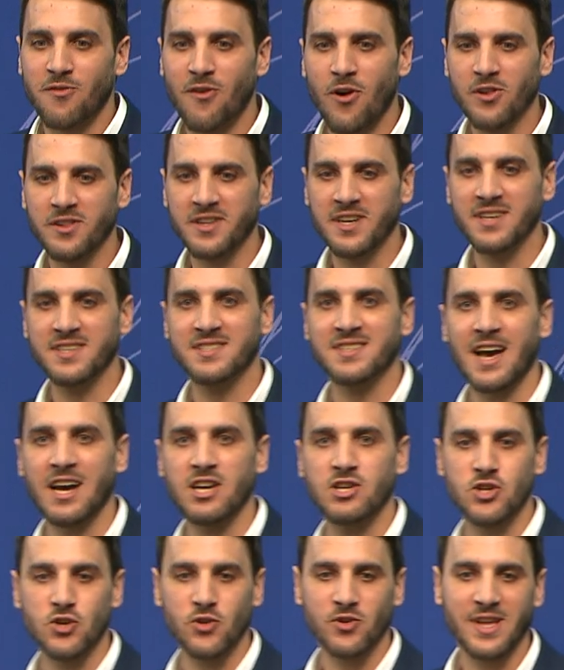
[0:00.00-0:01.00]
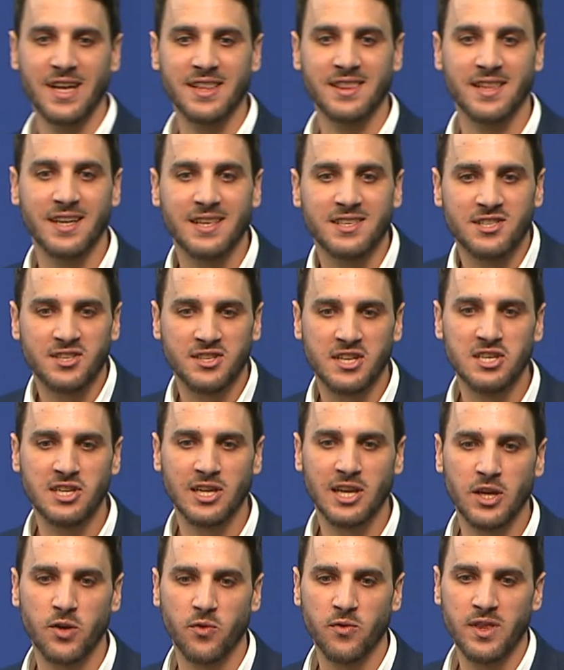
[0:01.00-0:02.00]
of all this, I show that, that
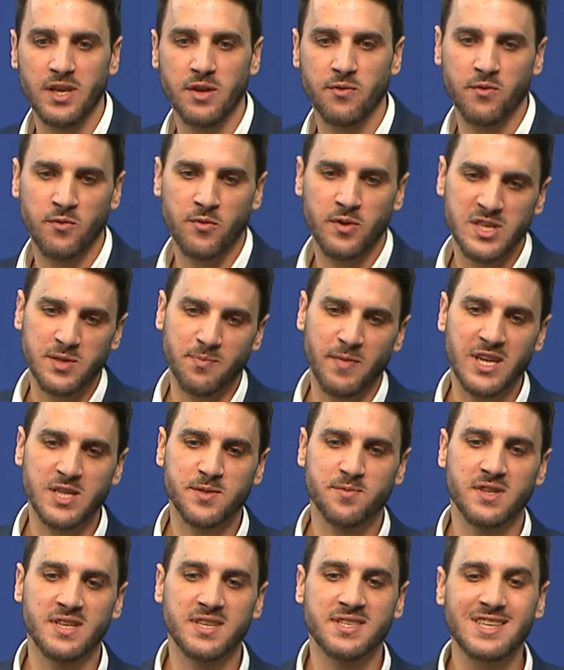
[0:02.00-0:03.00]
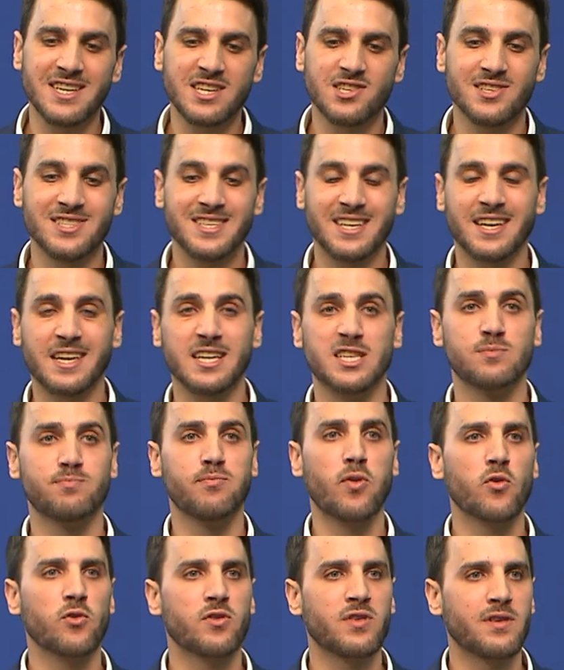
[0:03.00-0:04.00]
strategic liquidity risk management decisions increase
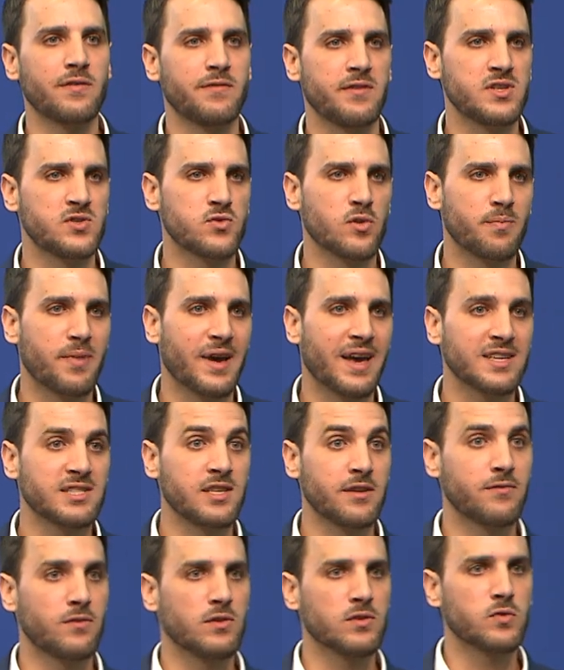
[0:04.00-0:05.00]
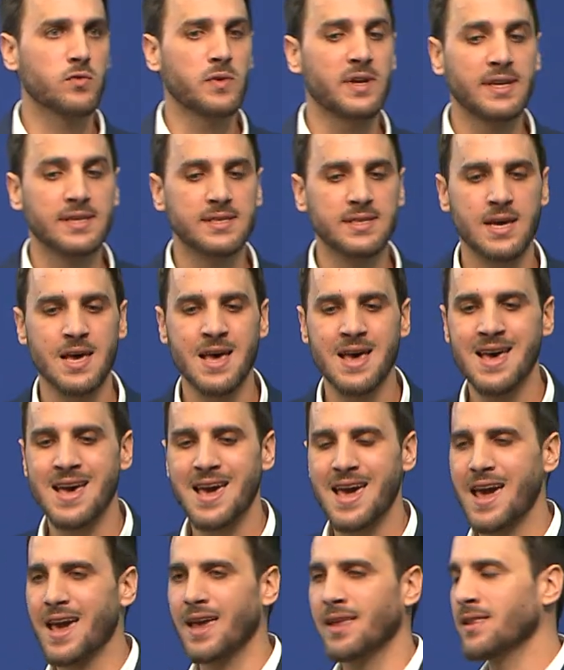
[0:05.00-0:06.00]
both individual banks' default risk
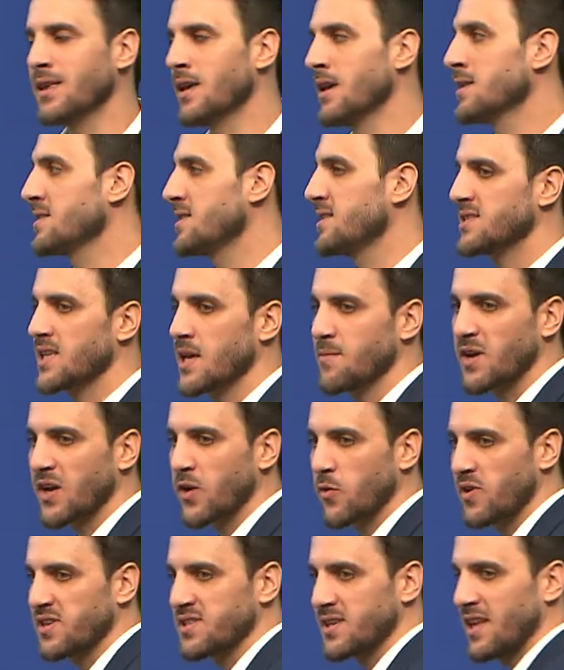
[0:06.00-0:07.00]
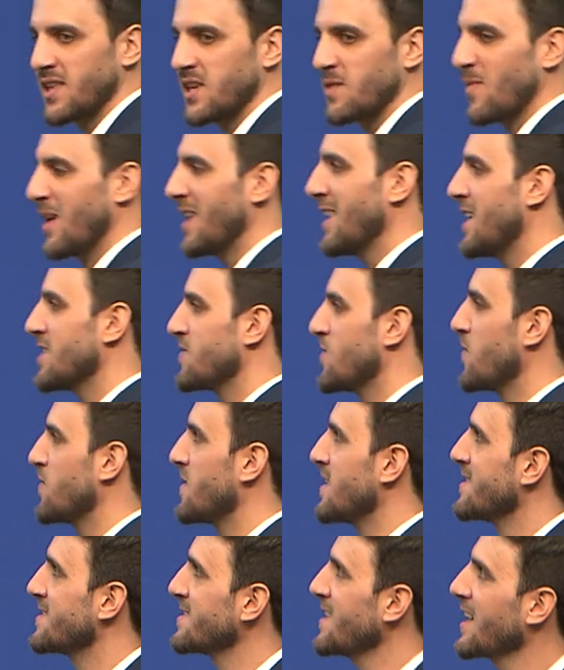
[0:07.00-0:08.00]
and systemic risk. And in my last
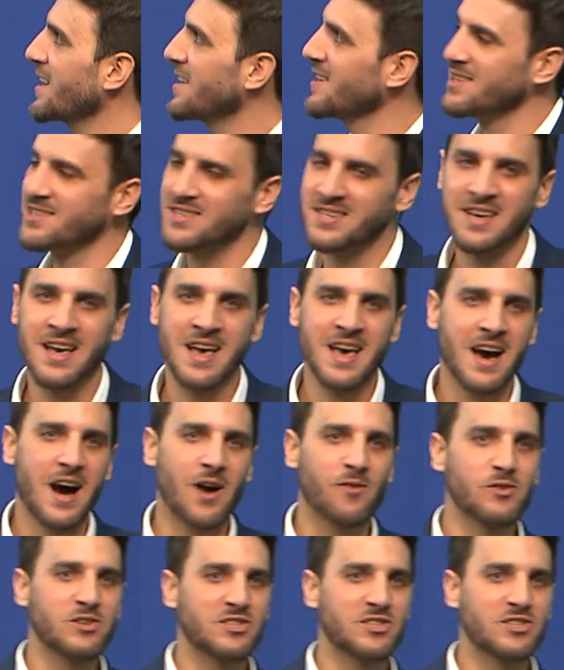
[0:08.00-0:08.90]
fifteen seconds, I